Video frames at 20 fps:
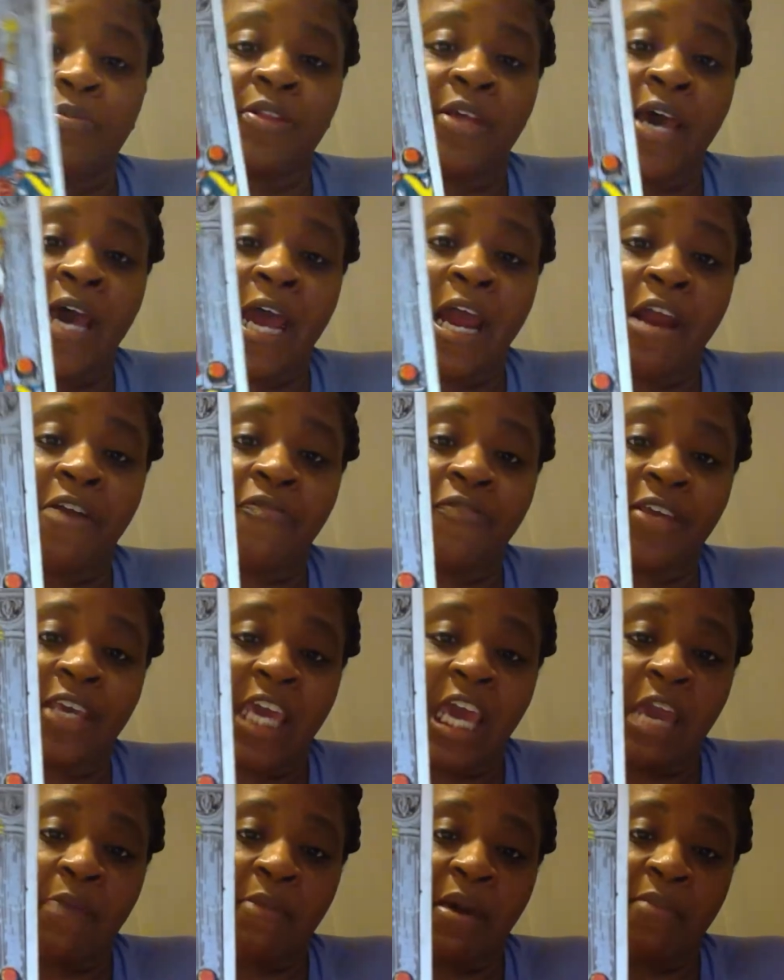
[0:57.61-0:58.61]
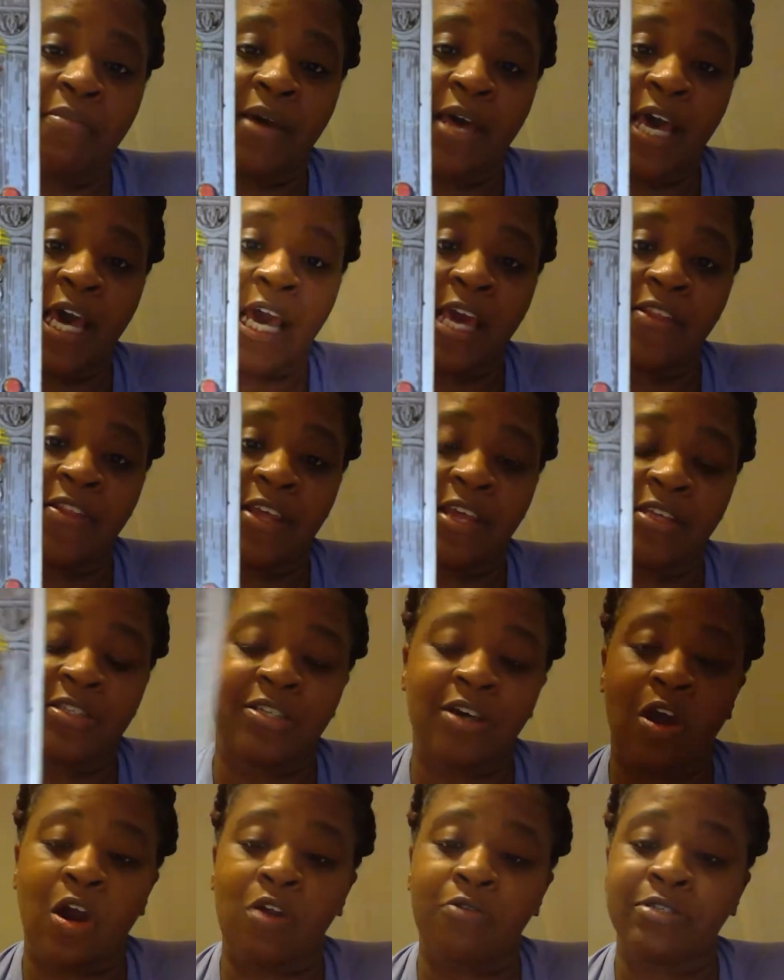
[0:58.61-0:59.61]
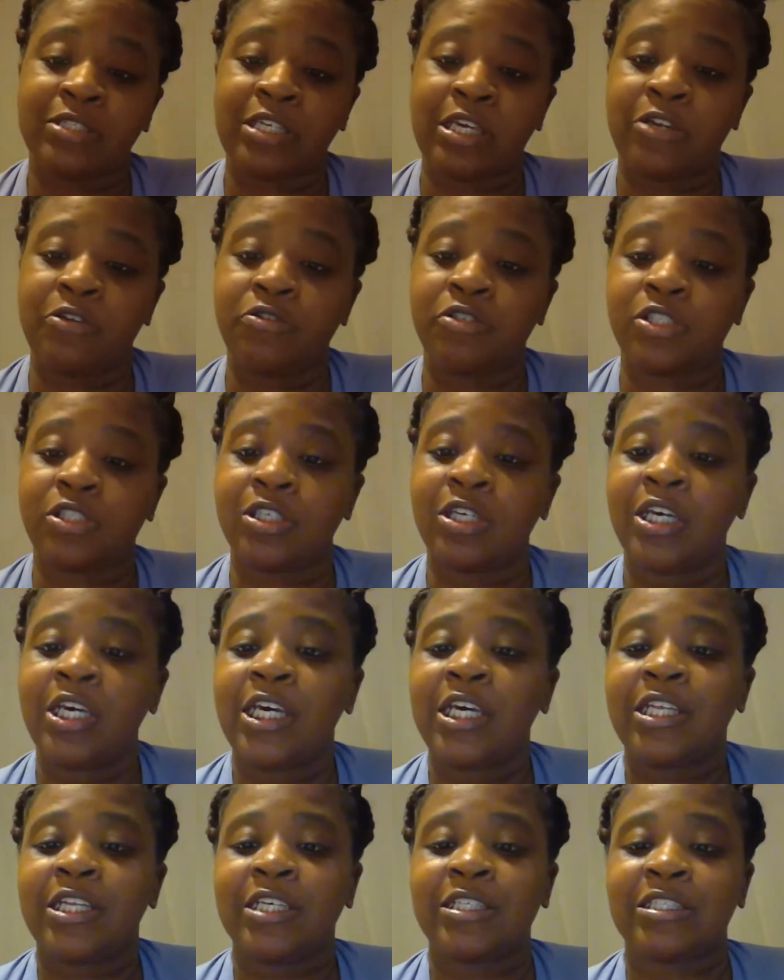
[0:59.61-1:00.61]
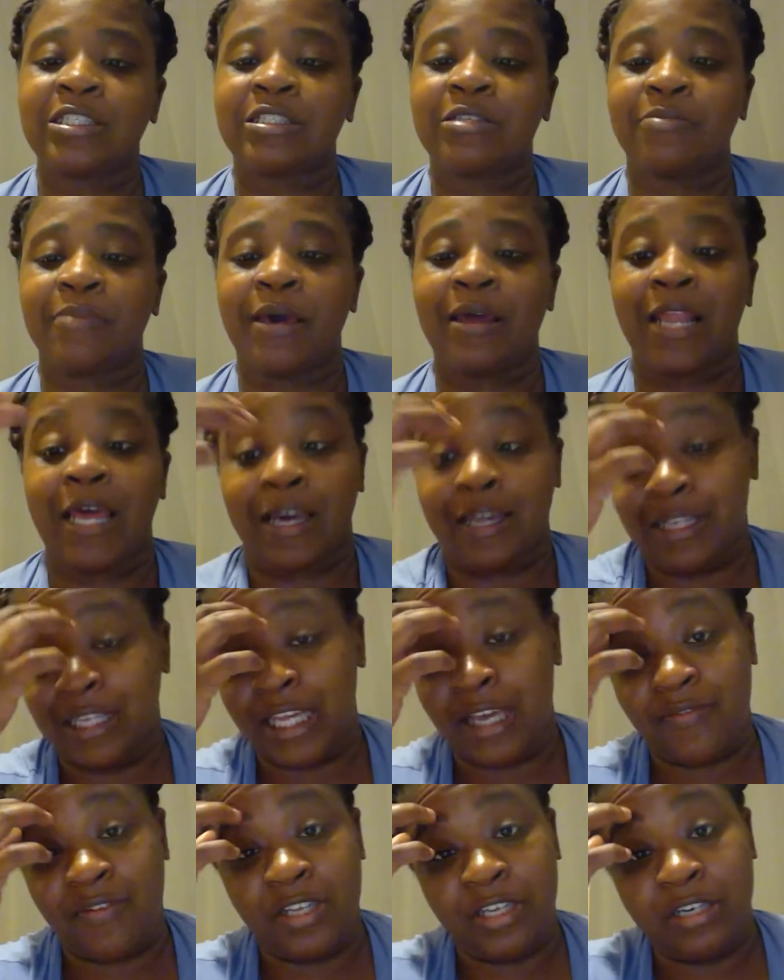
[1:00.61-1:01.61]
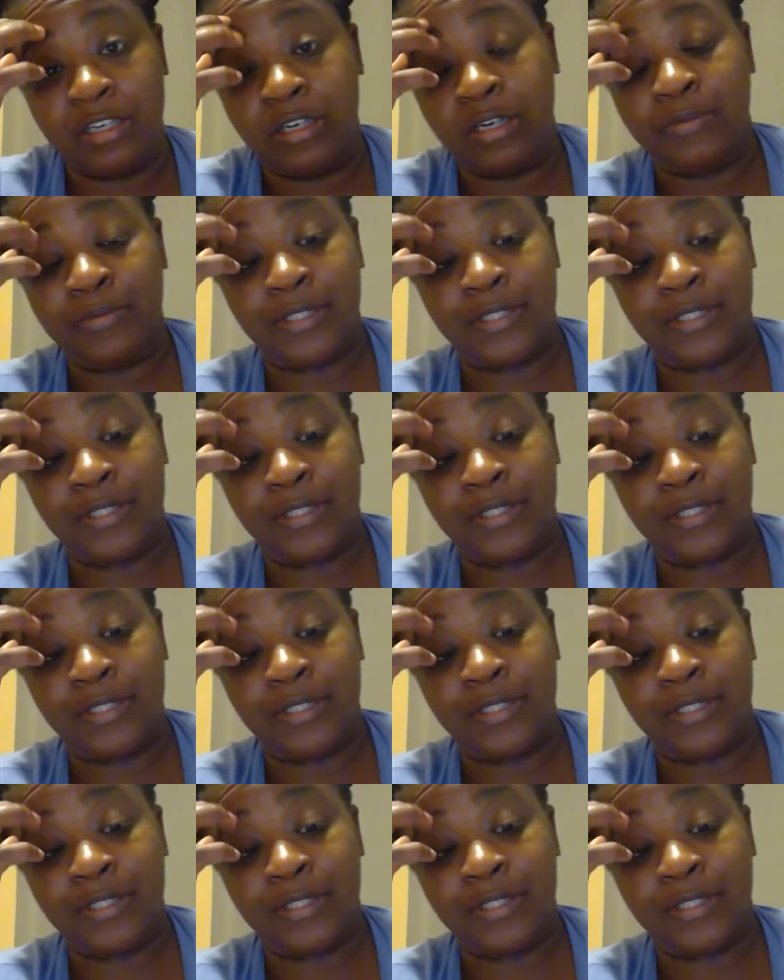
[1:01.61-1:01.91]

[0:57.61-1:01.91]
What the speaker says: The Hierophant came out behind that, Taurus energy. This is about like a leveling up.